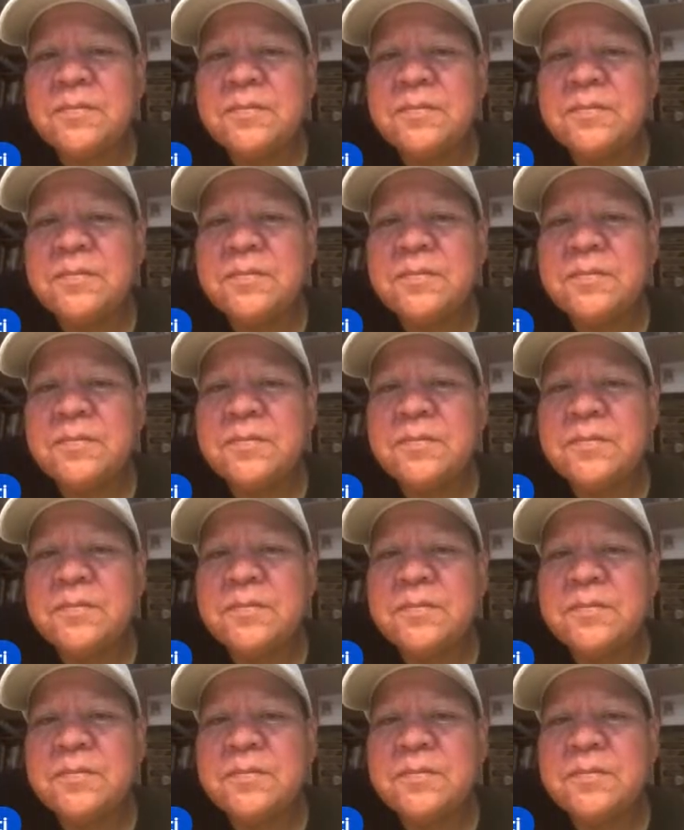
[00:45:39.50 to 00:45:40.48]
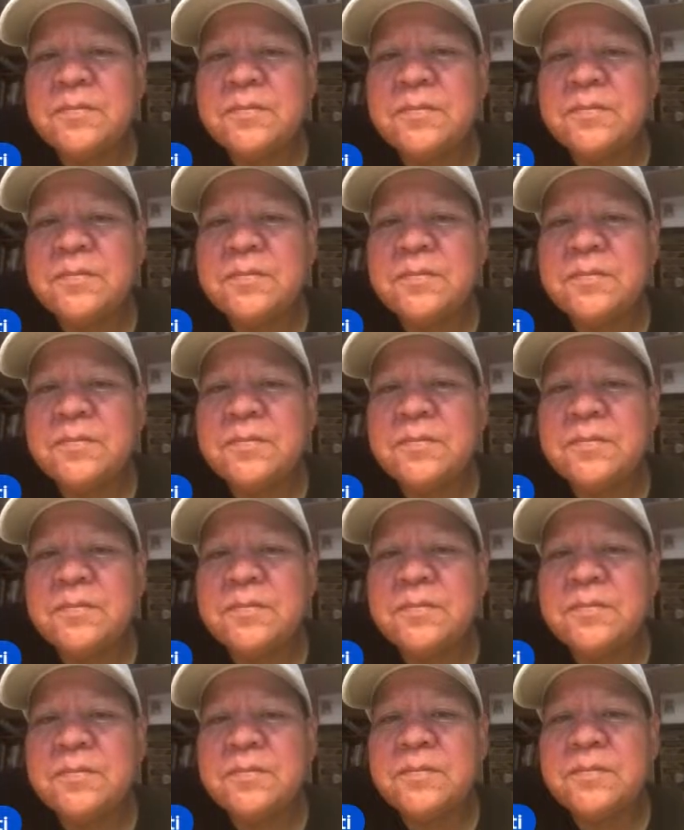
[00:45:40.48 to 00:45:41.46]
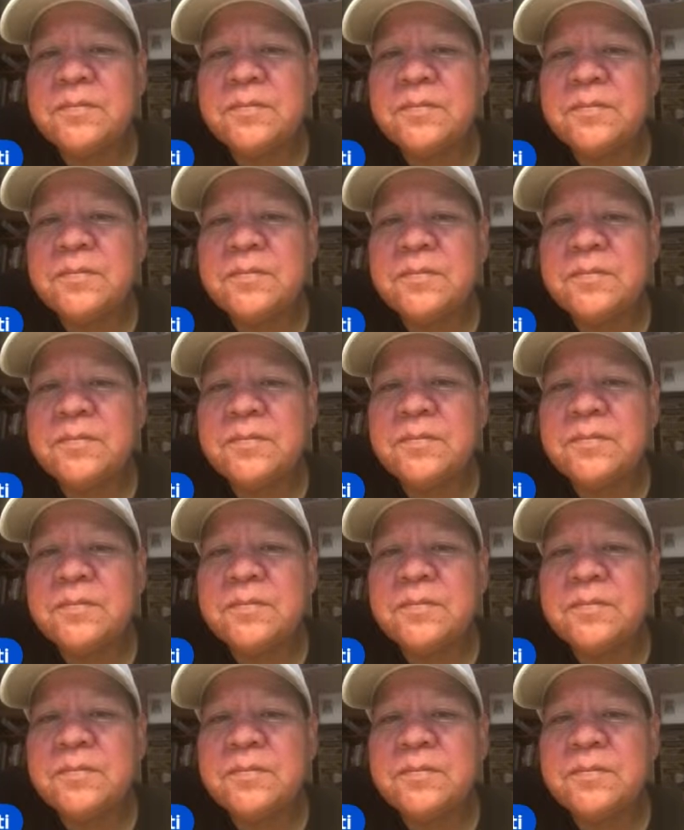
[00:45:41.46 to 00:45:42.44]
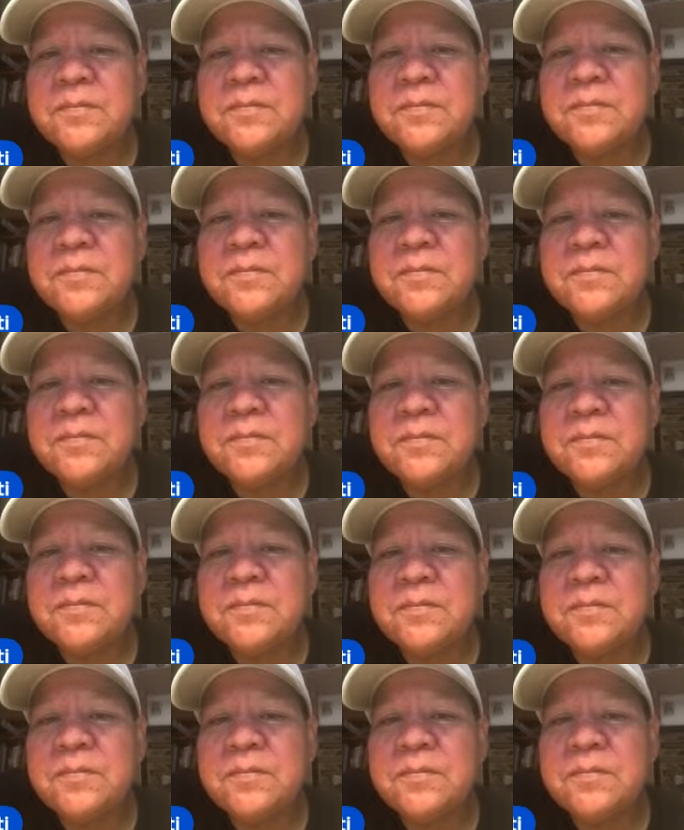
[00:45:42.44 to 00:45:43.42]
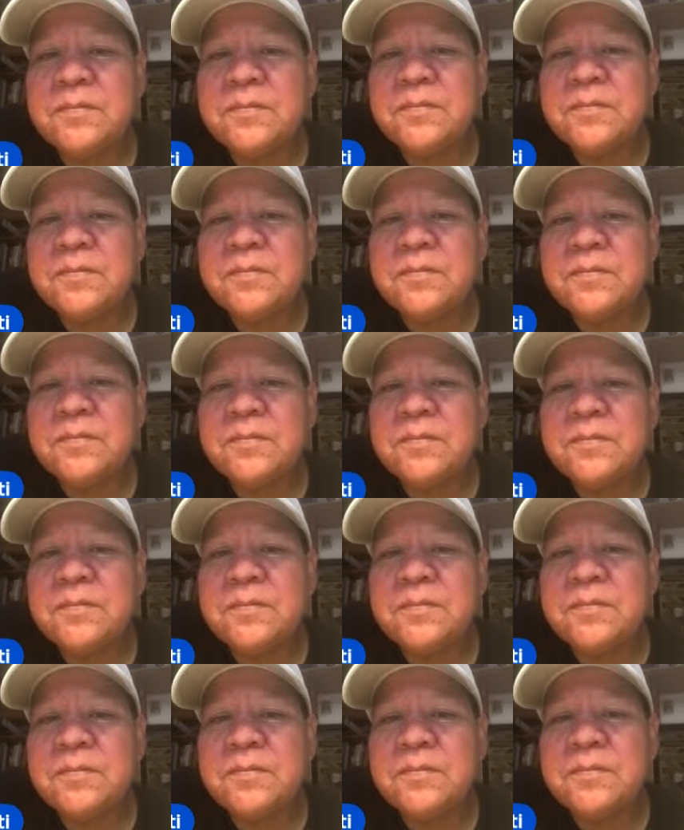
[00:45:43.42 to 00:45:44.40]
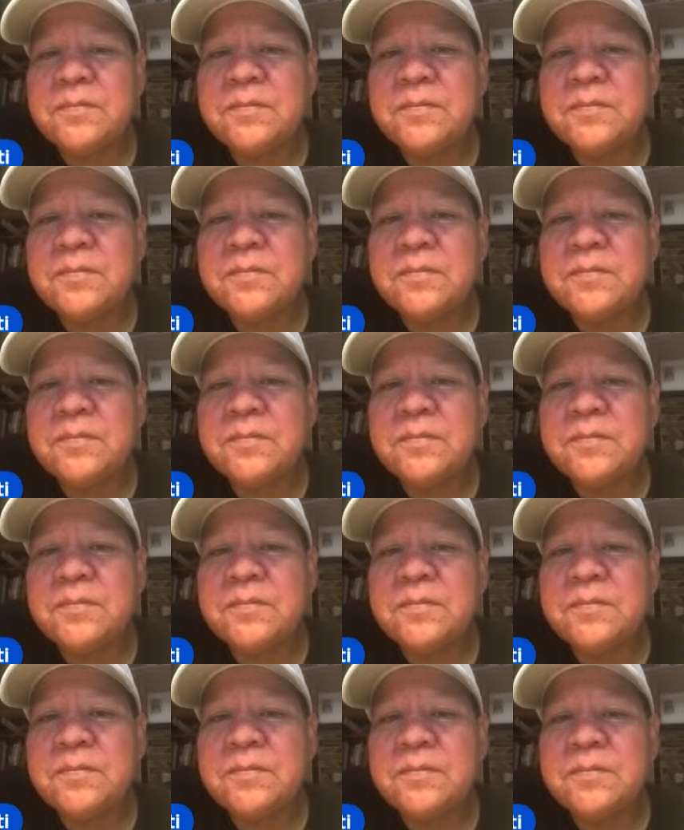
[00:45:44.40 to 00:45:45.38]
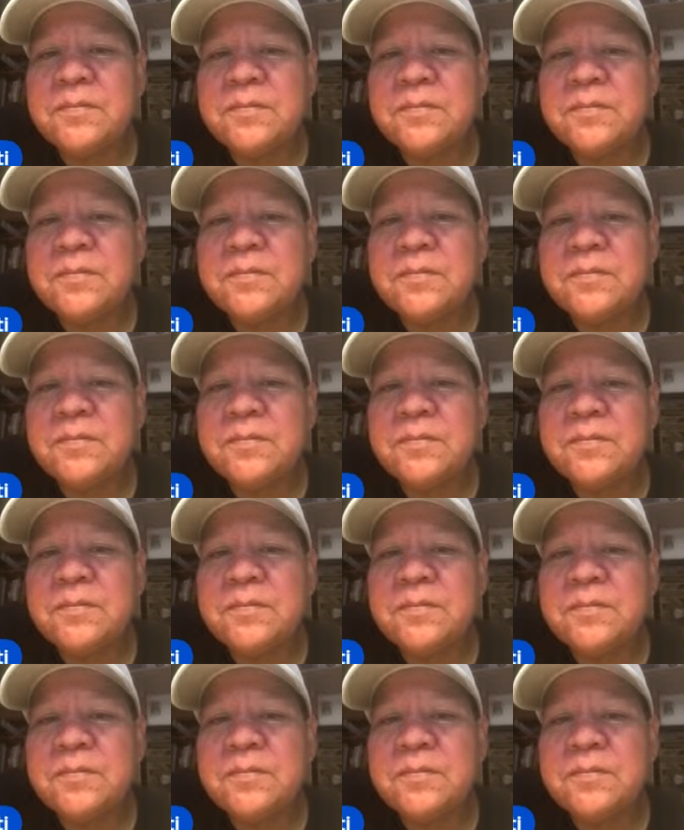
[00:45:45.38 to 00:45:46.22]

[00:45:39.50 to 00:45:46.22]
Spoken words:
[no speech]